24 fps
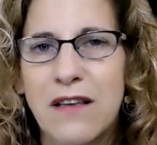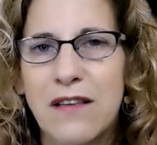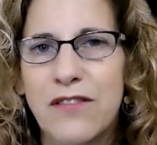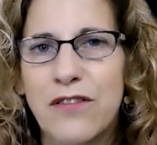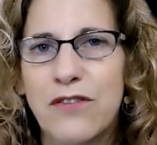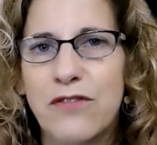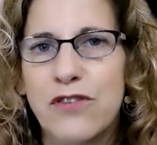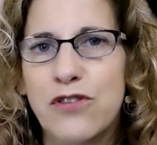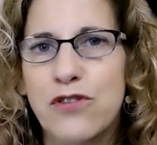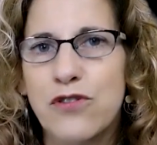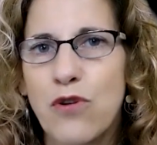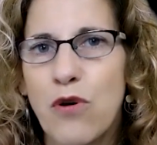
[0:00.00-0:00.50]

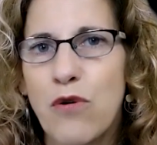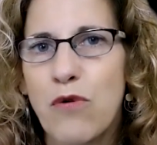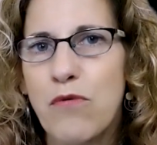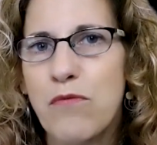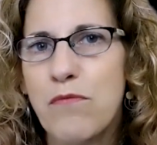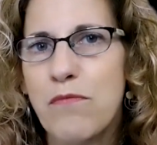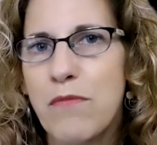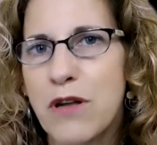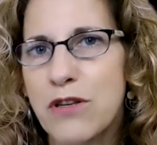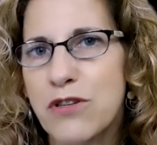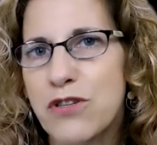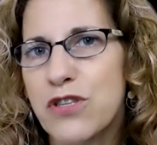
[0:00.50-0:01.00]
there's so
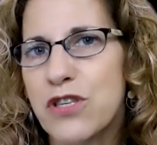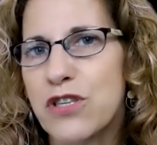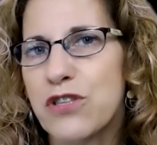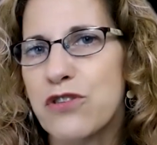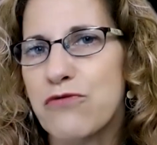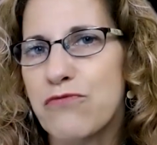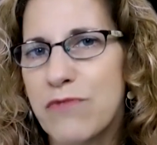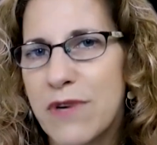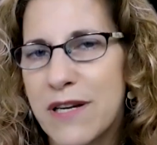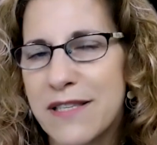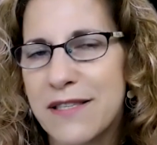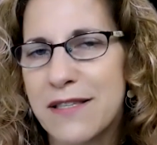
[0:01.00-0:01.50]
much that's
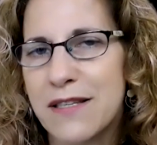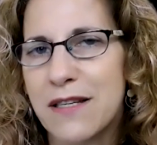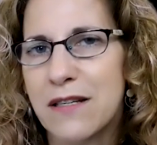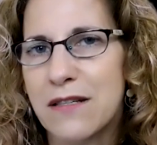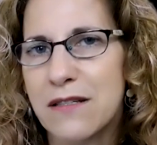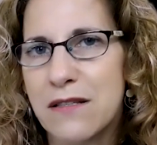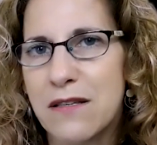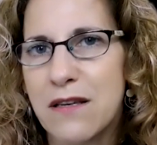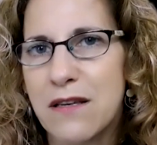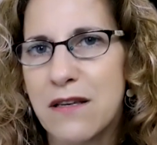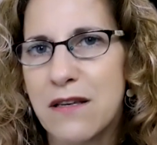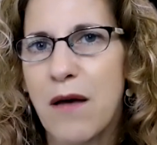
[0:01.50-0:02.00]

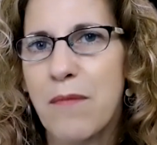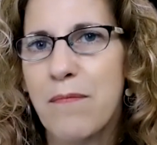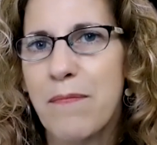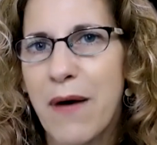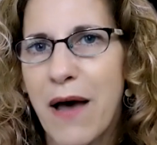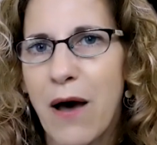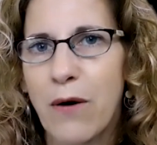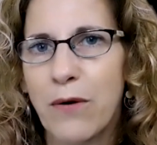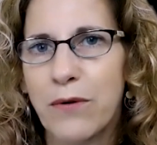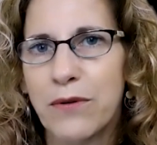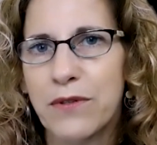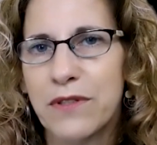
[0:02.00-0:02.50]
resonant
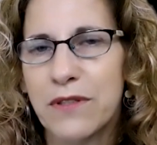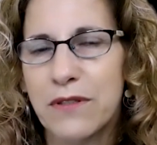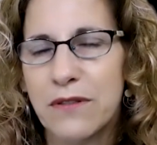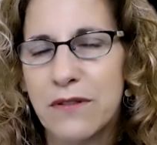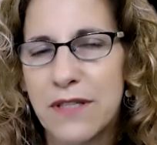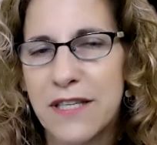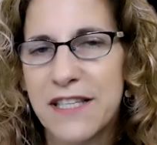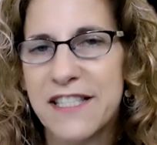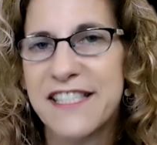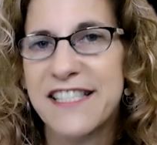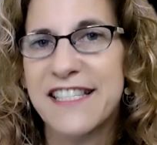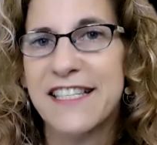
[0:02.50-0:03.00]
about
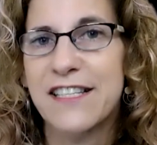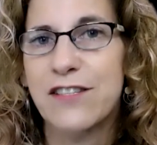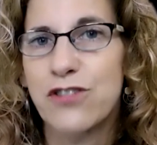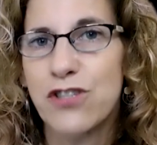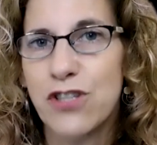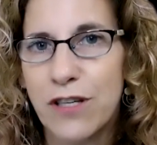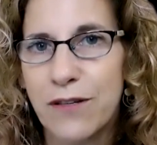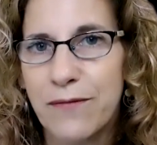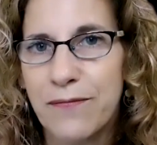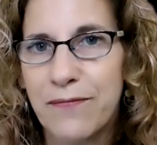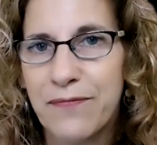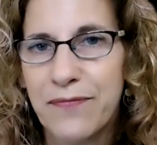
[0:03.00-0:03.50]
this
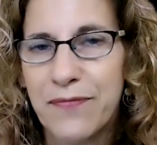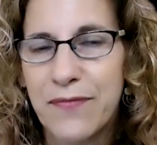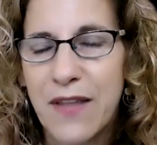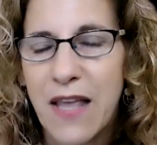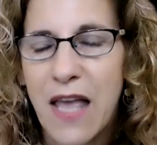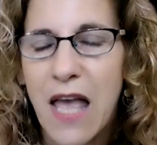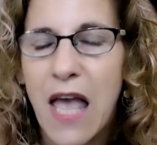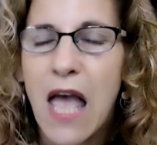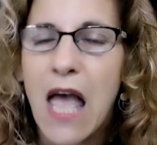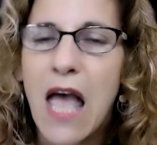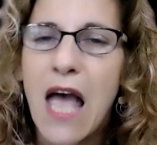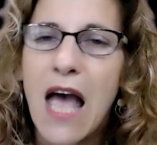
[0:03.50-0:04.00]
teaching.
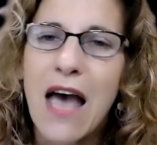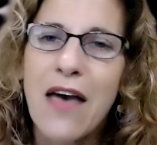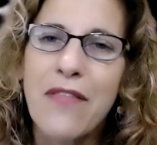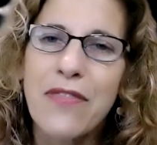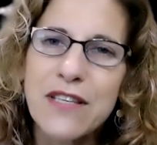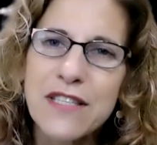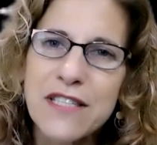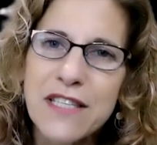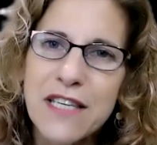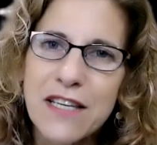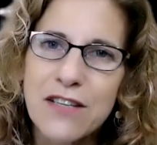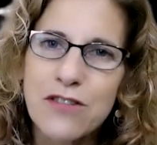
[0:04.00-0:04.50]
And
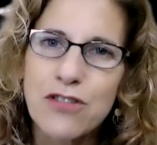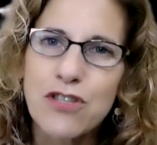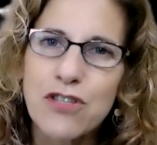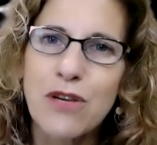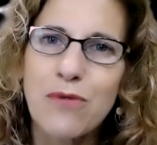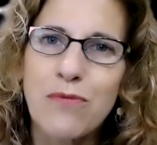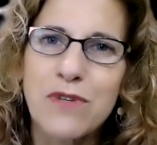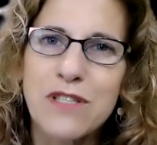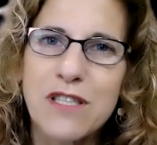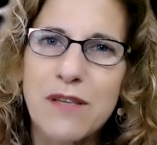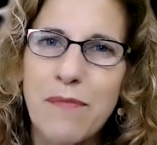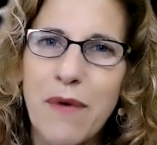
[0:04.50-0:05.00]
the
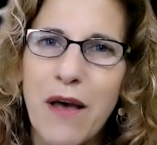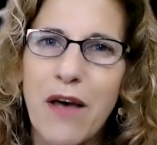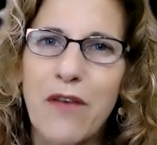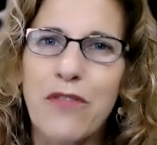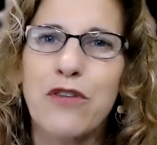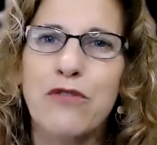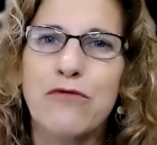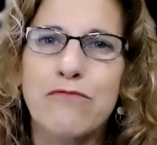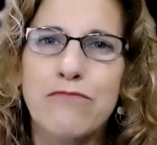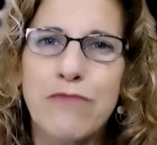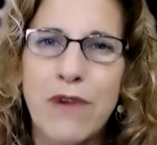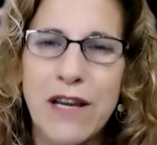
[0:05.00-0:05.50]
teaching was about
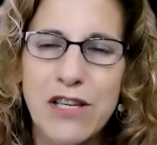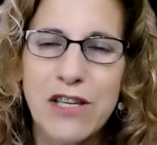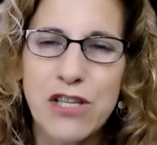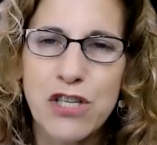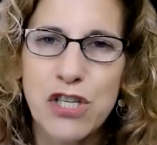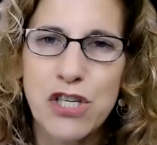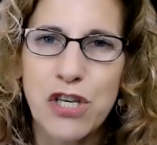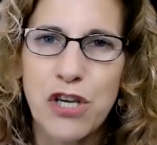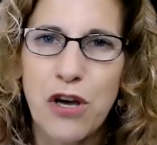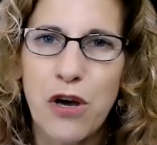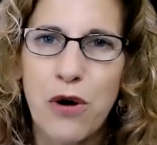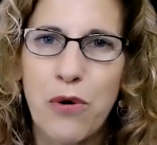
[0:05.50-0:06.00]
the
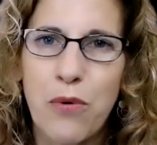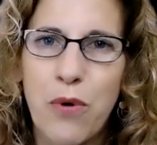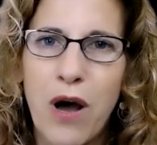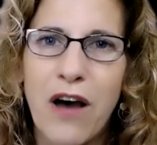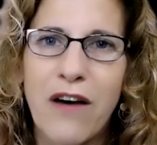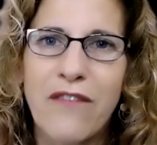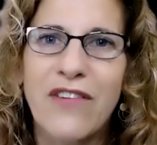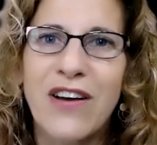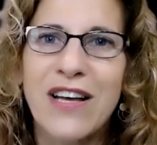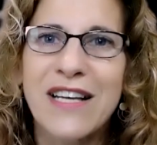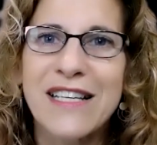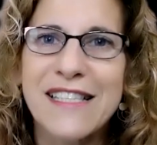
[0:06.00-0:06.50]
ratio
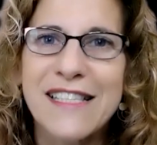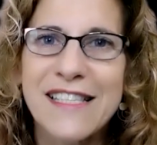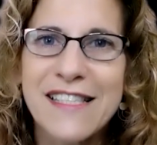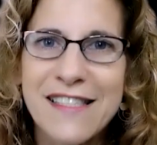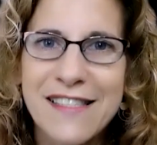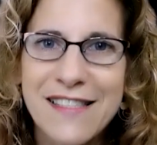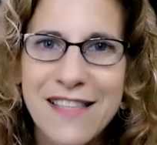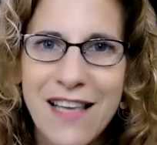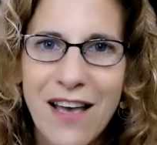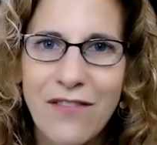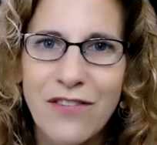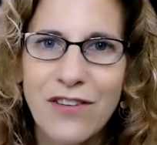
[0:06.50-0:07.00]
of
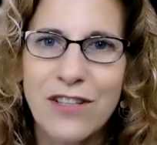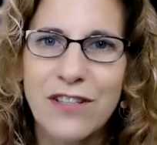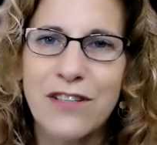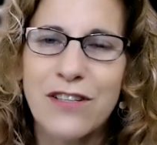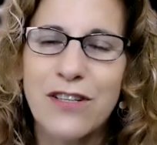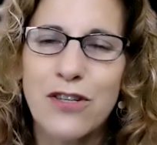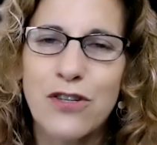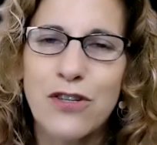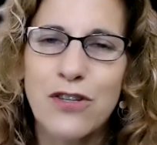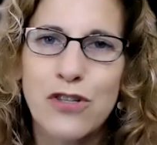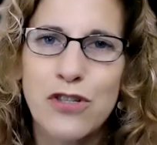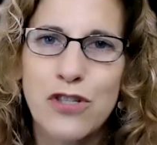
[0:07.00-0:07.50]

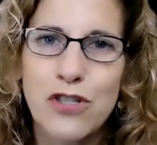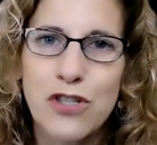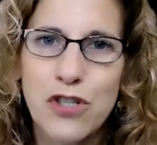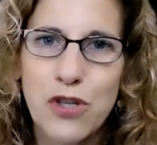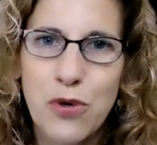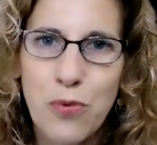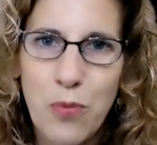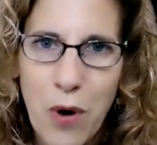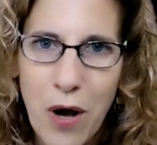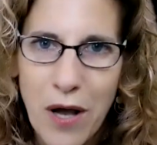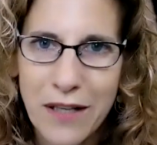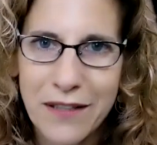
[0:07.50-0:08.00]
7
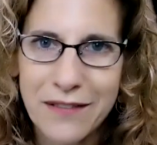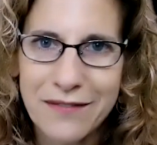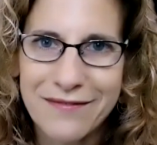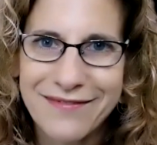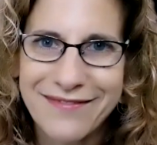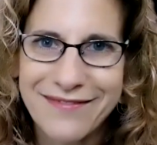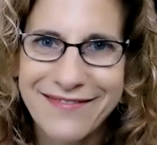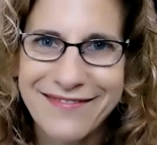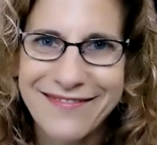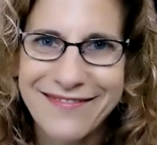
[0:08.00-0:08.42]
to 1.